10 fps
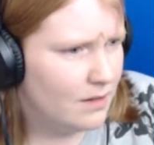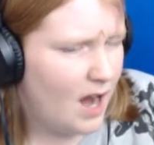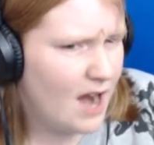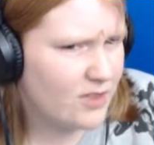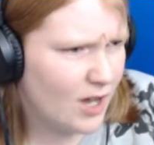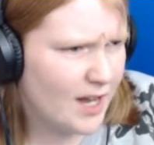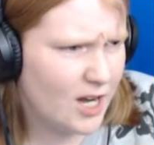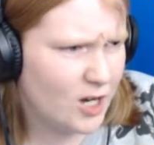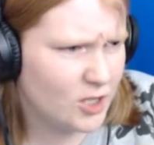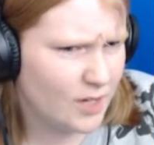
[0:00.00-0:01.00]
I thought I
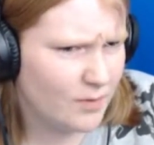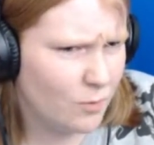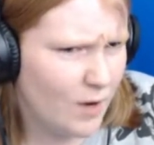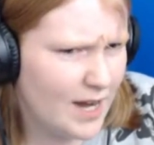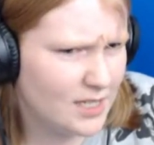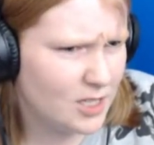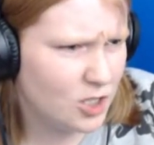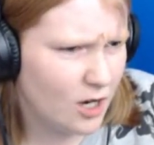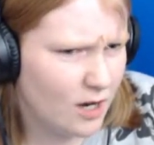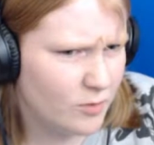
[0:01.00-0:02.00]
heard something. Why is the
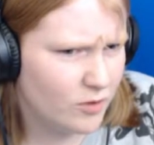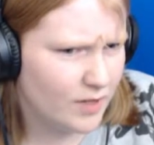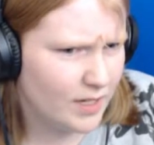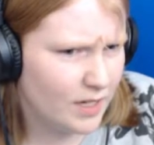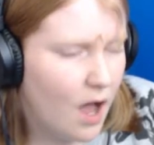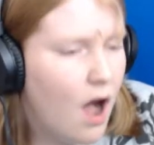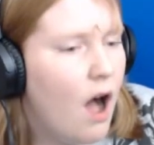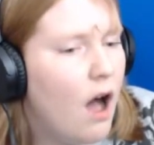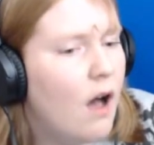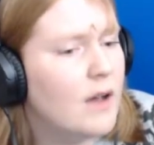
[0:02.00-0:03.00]
jar moving?
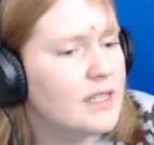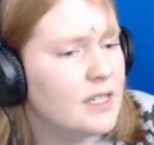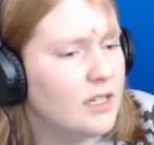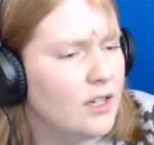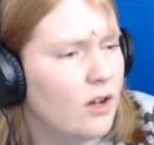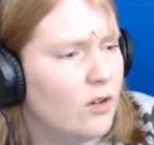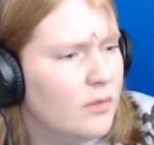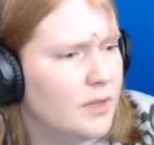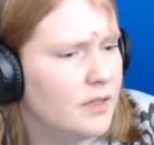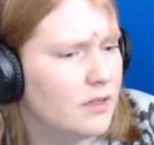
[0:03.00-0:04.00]
Oh, is it a
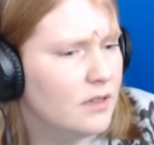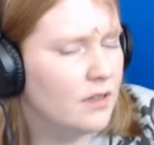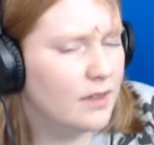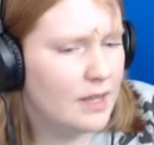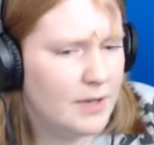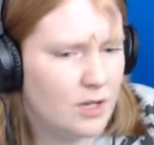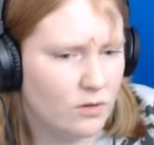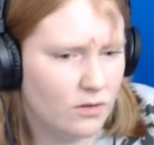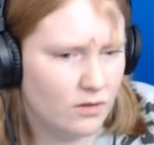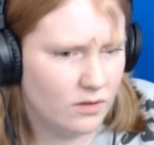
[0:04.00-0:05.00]
gnome? That'd be
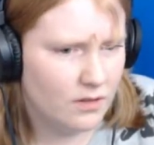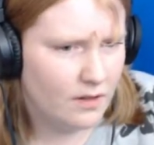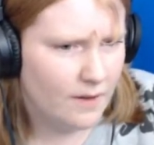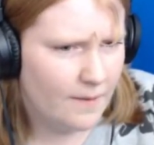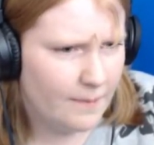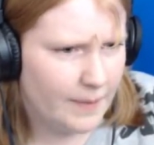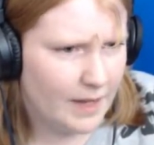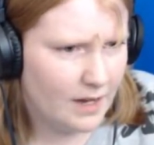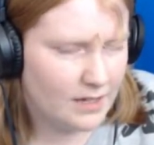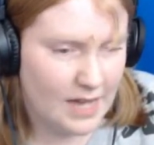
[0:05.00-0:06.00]
cool.
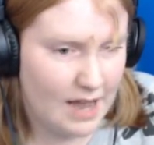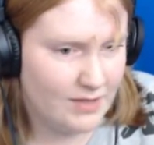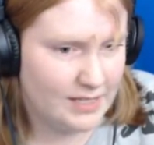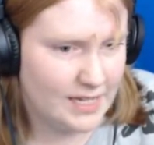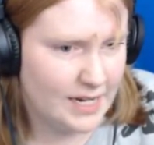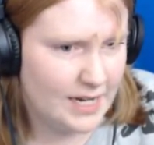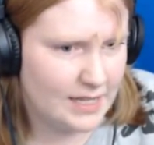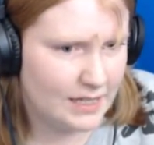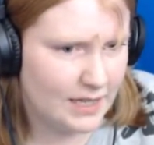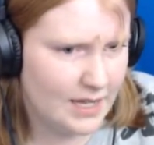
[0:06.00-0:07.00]
Because I haven't seen
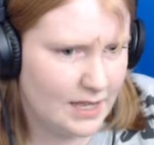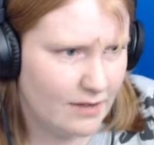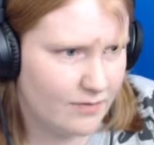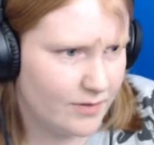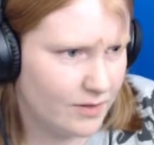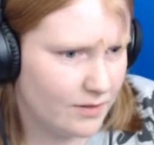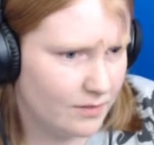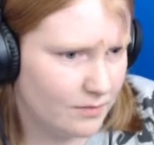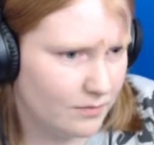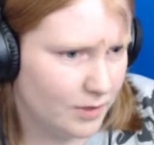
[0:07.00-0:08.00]
anything like that
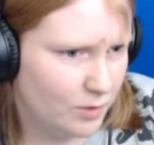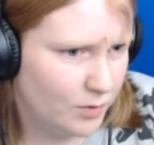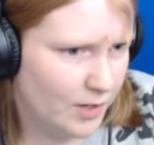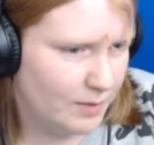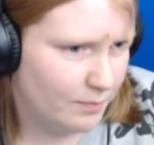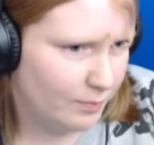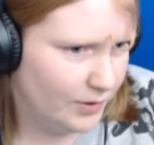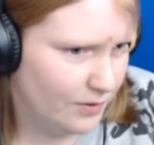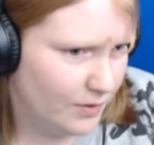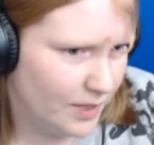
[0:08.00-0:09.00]
for little boy
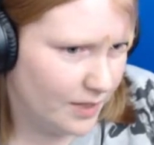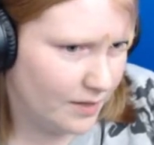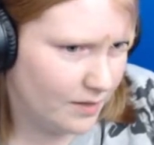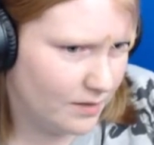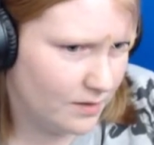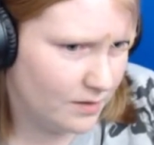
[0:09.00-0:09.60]
Blue here.